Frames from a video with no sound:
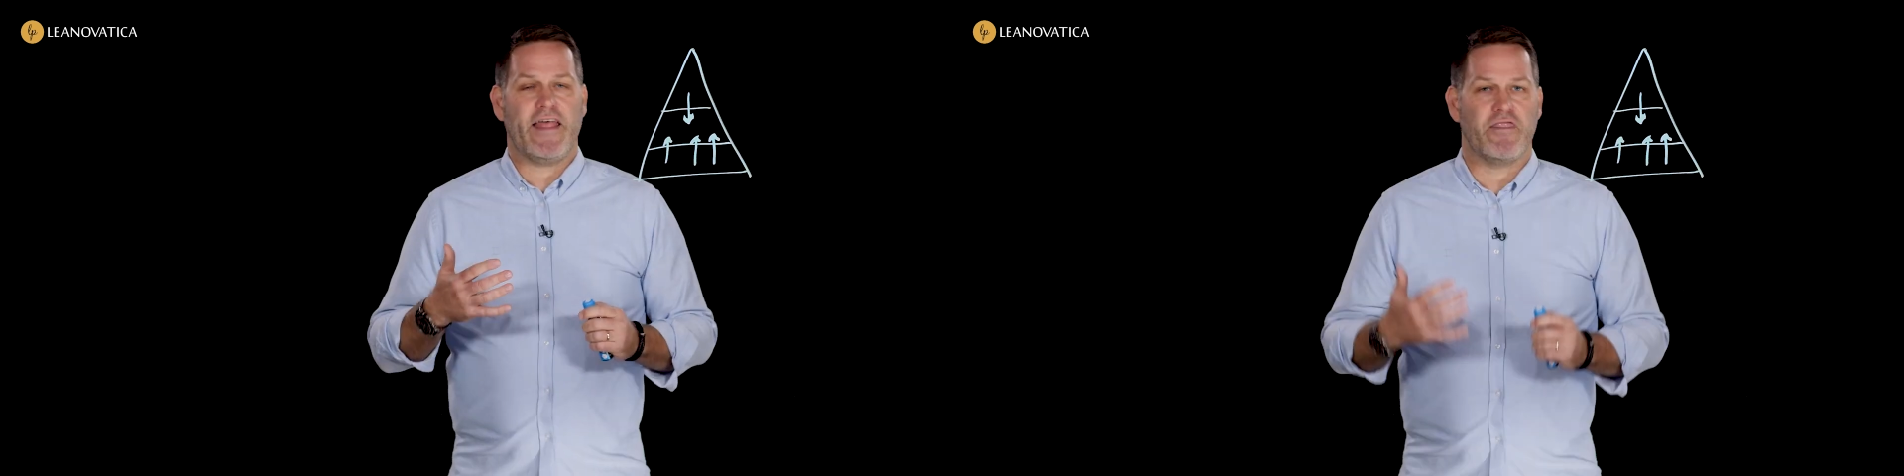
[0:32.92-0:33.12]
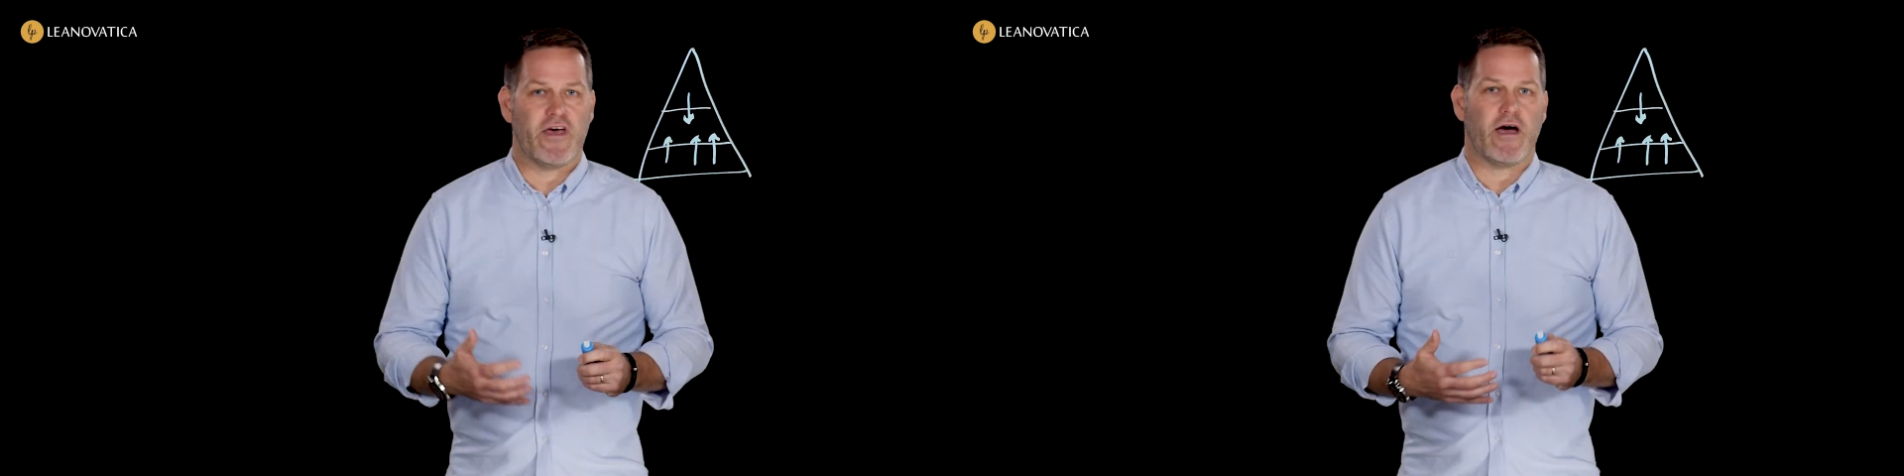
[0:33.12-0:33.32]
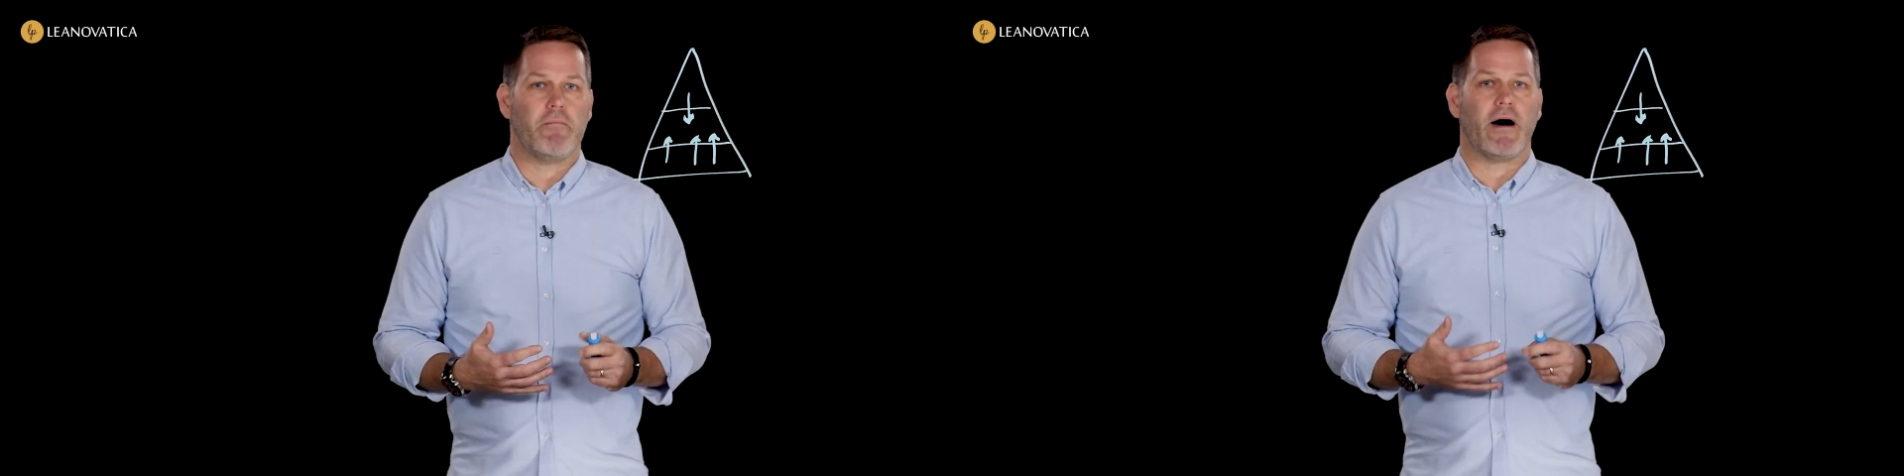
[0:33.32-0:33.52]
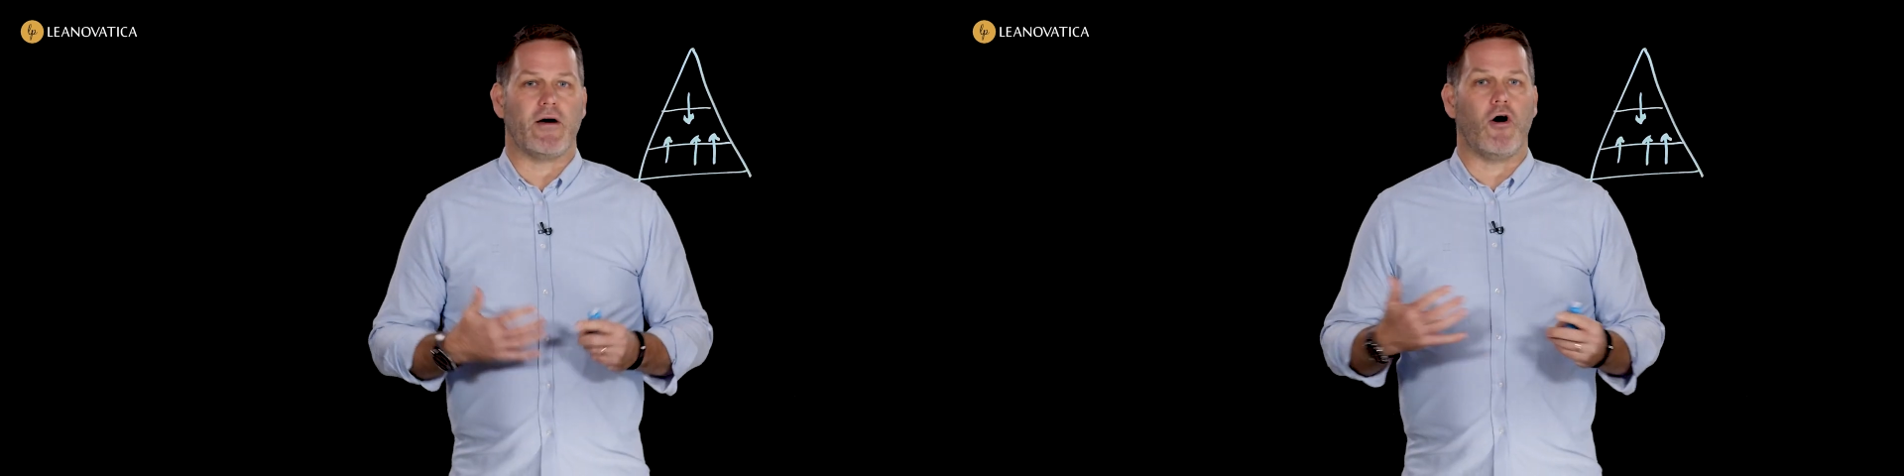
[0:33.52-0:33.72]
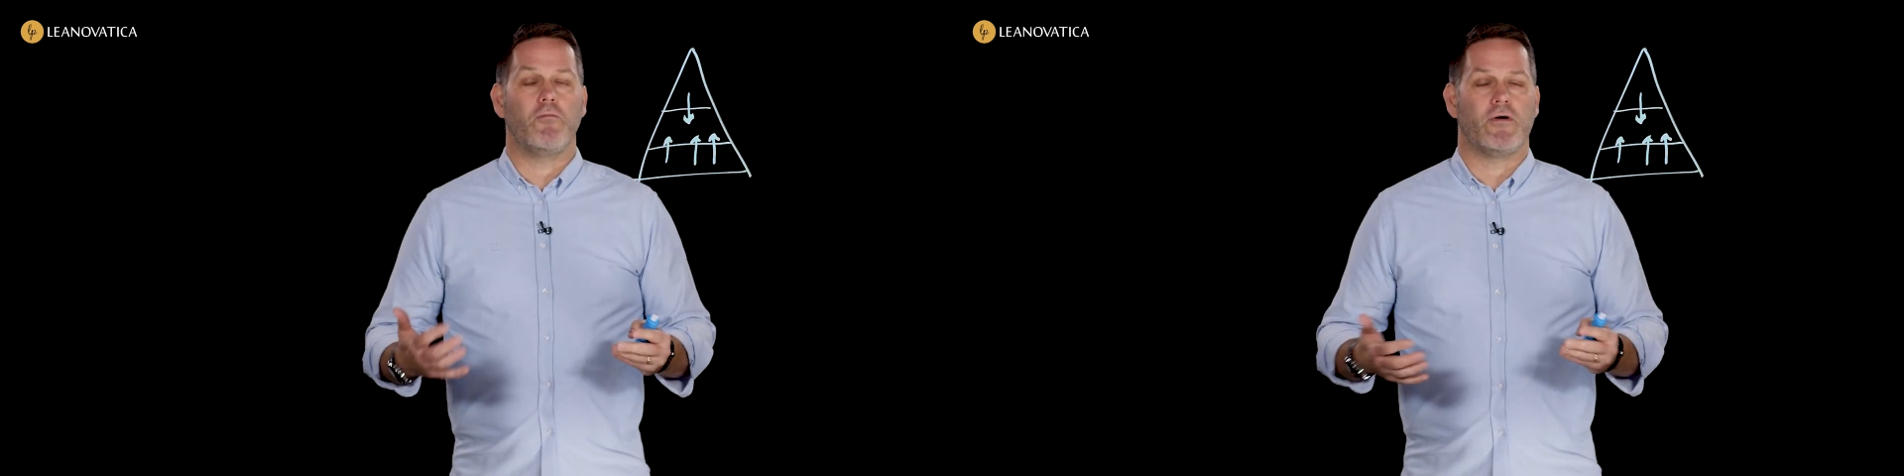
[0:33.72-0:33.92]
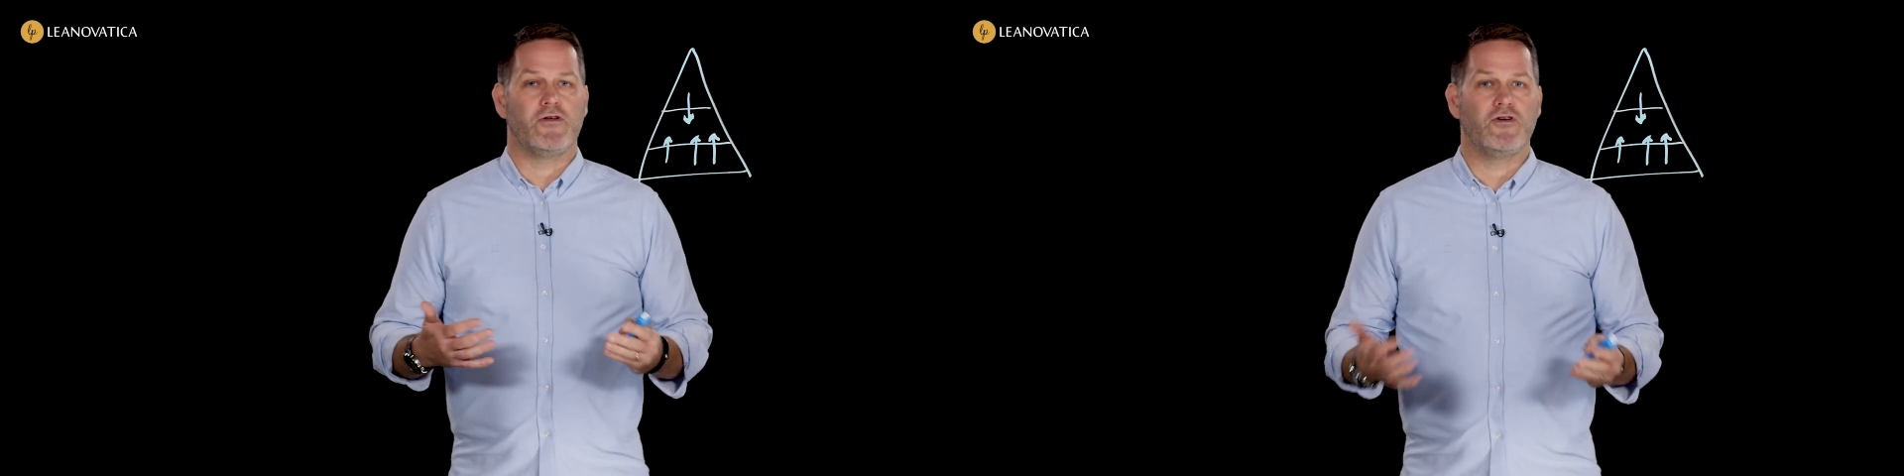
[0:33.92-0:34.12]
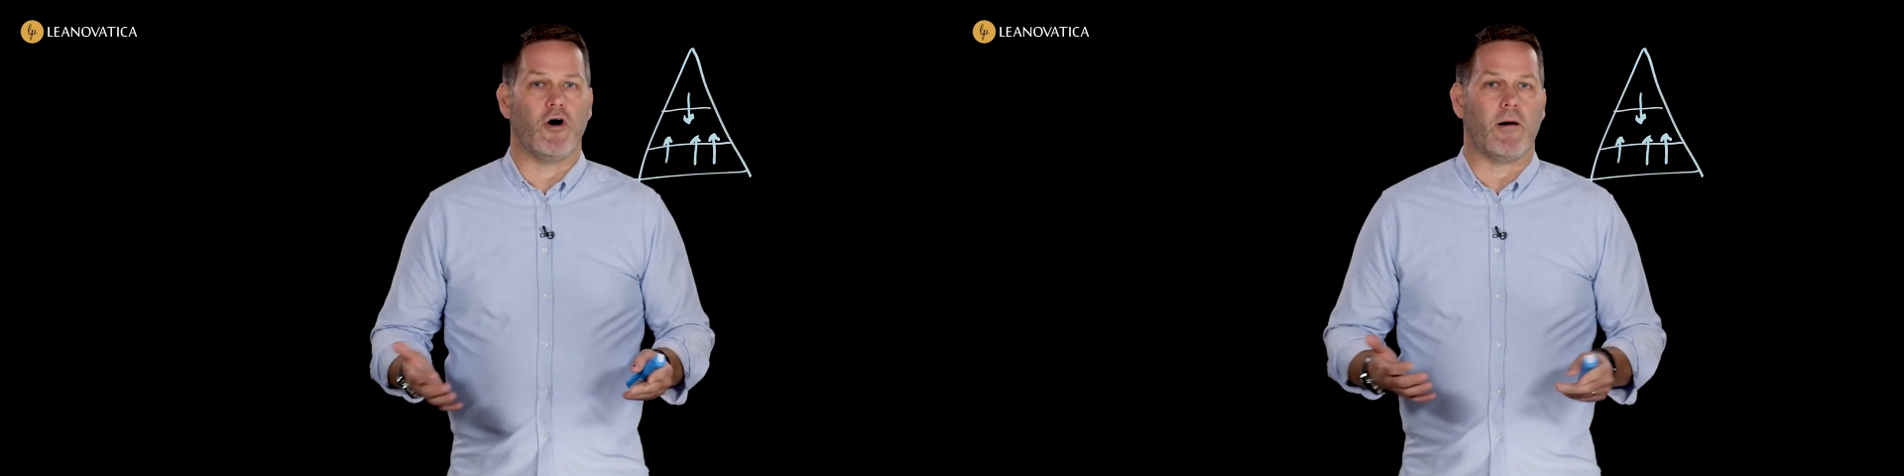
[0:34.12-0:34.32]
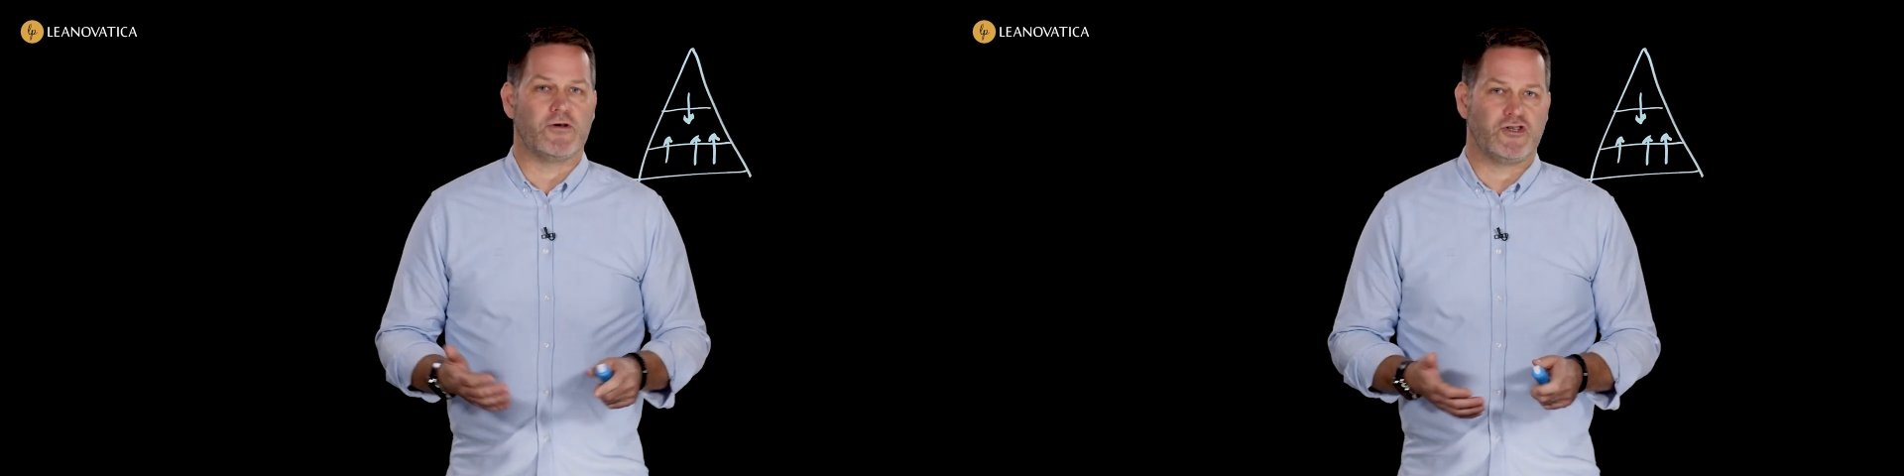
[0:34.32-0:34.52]
and thereby open
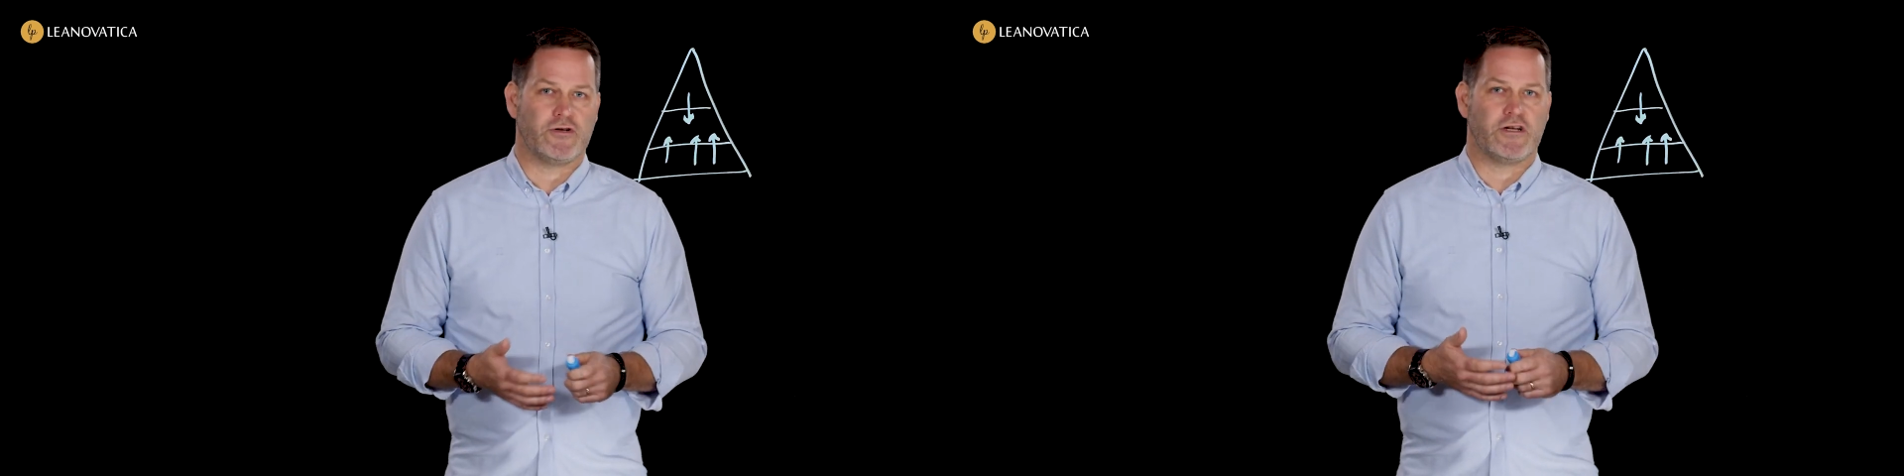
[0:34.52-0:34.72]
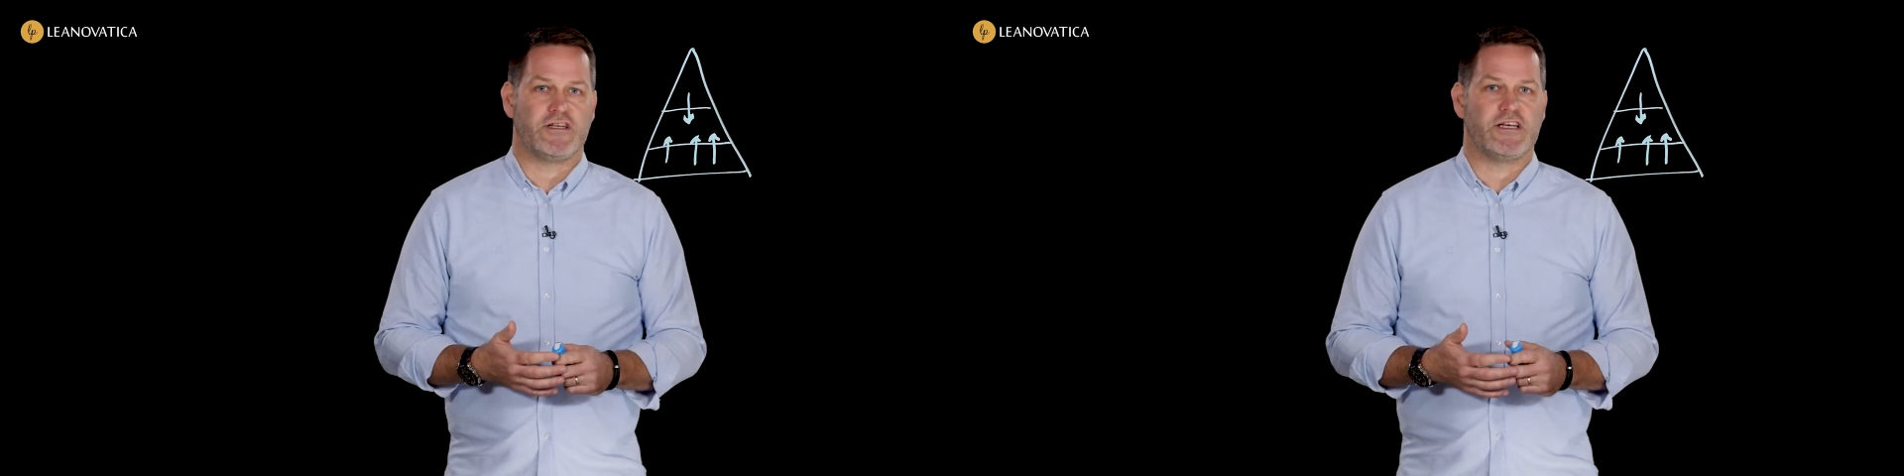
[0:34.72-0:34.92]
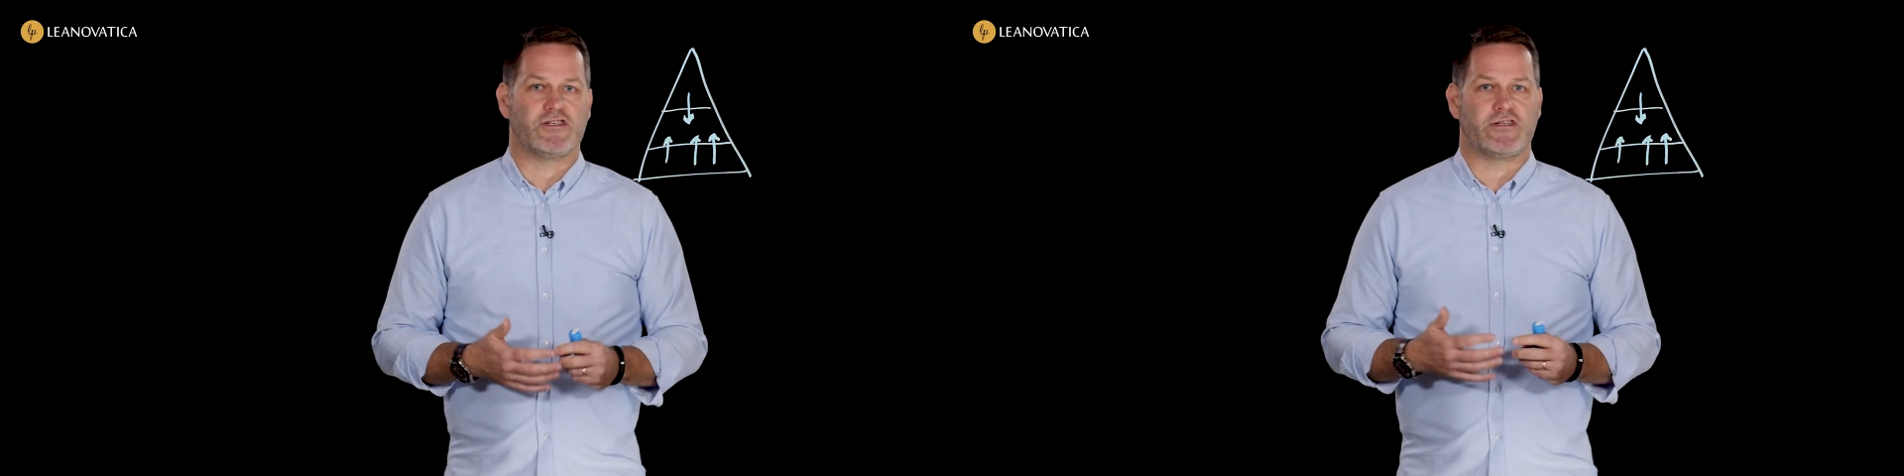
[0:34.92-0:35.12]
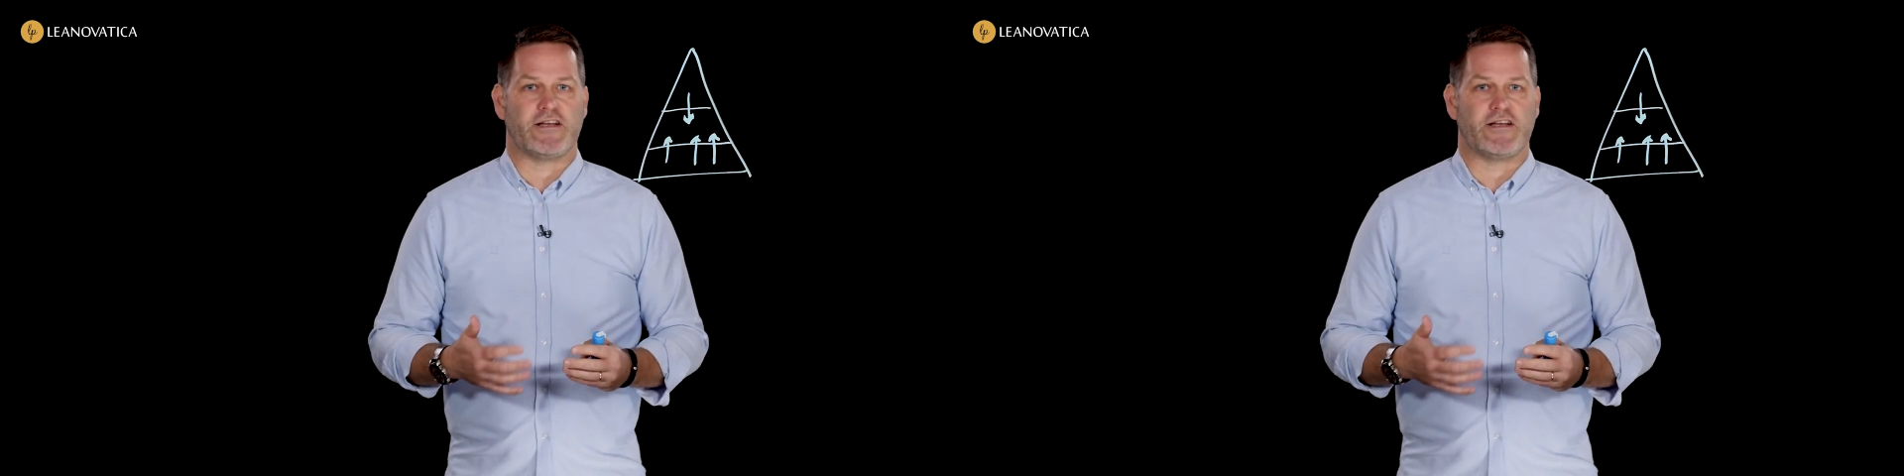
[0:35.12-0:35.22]
new opportunities